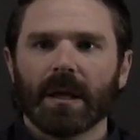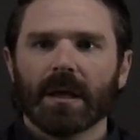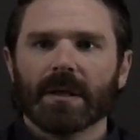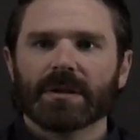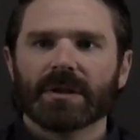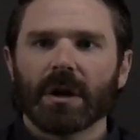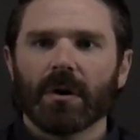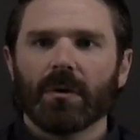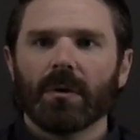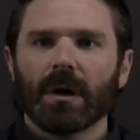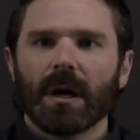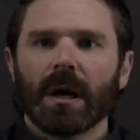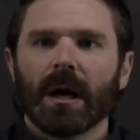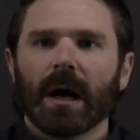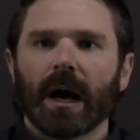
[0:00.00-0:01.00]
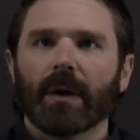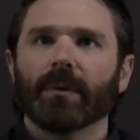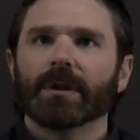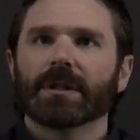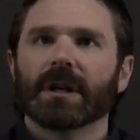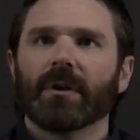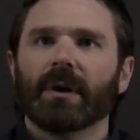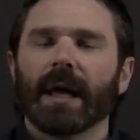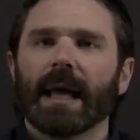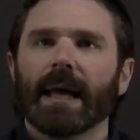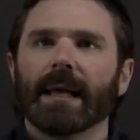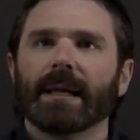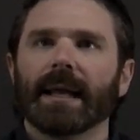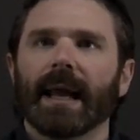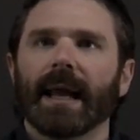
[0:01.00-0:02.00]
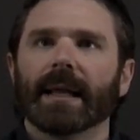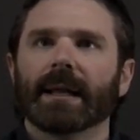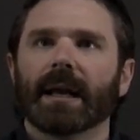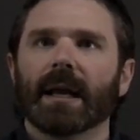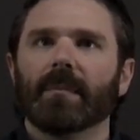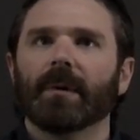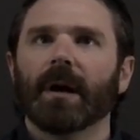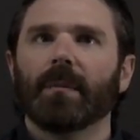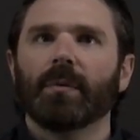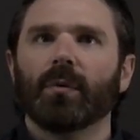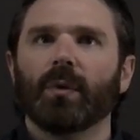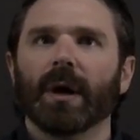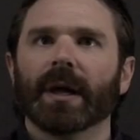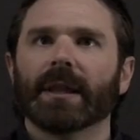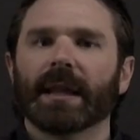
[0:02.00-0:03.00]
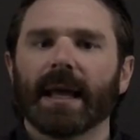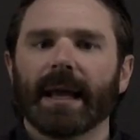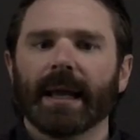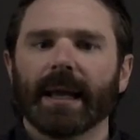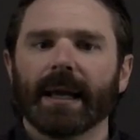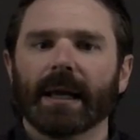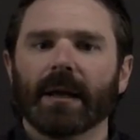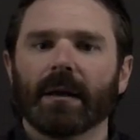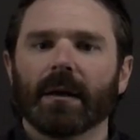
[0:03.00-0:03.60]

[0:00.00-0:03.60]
So I want to go ahead and come up with a